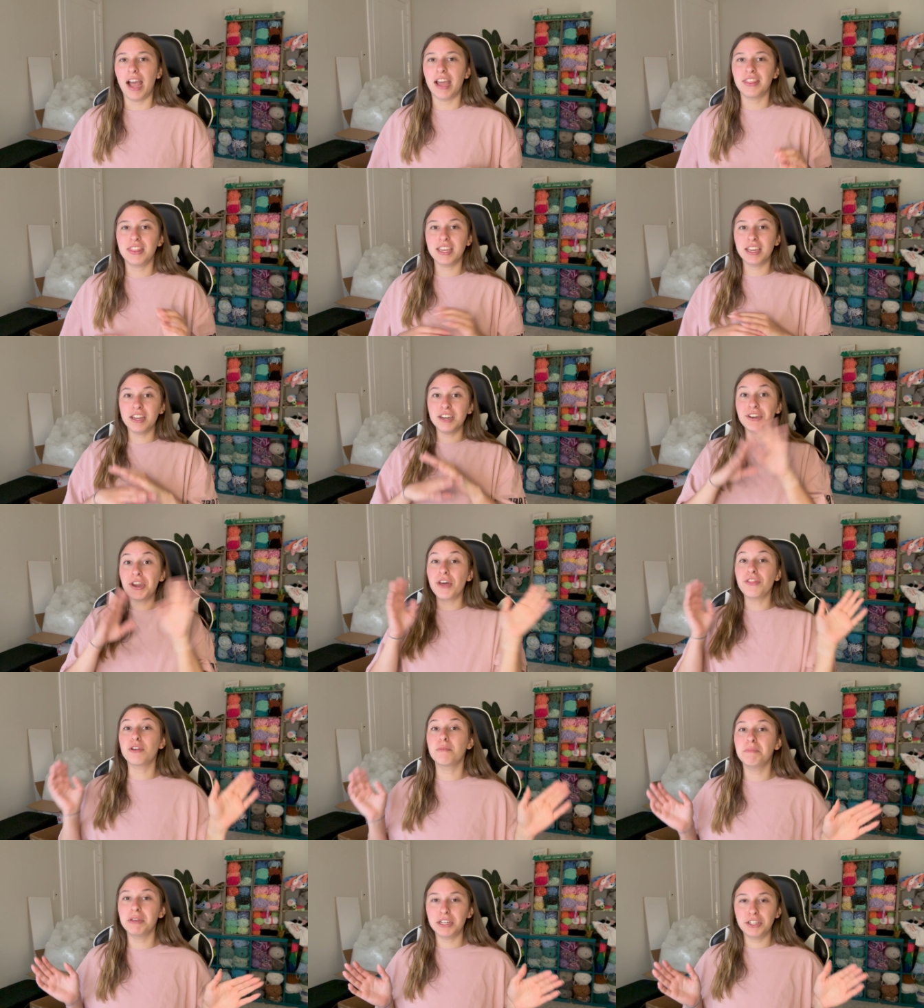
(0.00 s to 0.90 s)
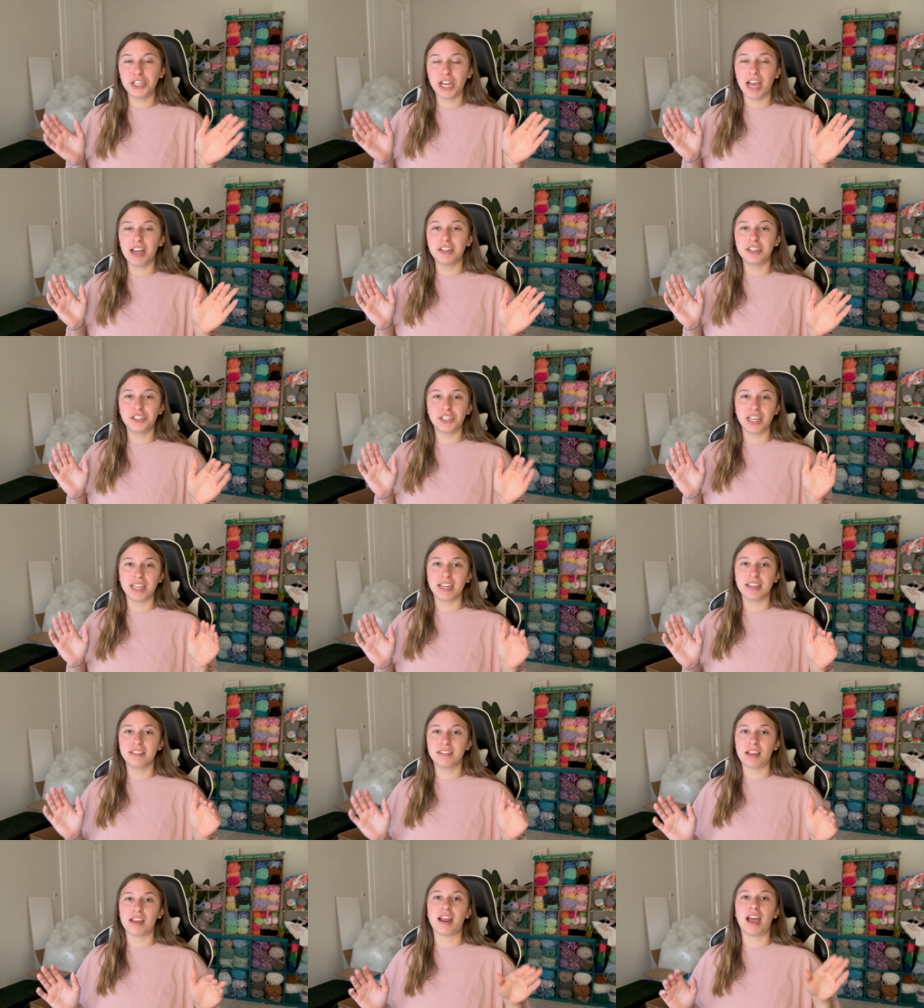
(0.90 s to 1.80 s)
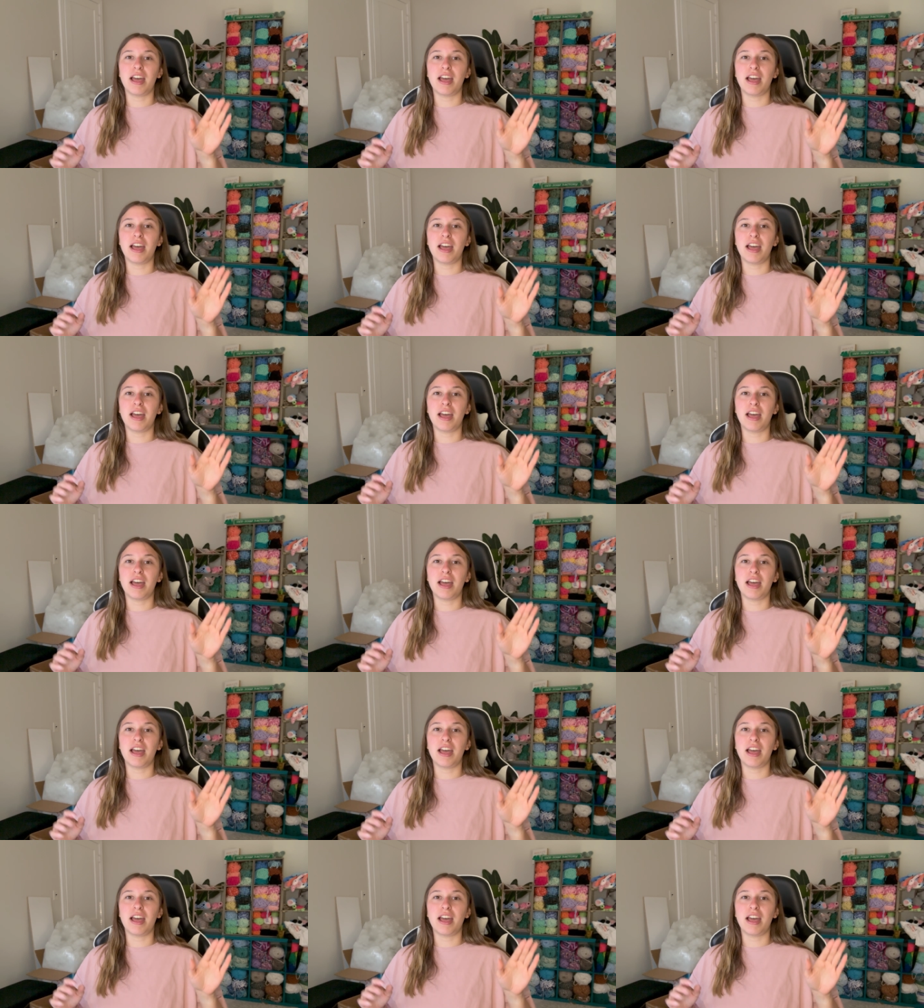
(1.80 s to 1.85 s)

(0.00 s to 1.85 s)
I think another big challenge, like I said,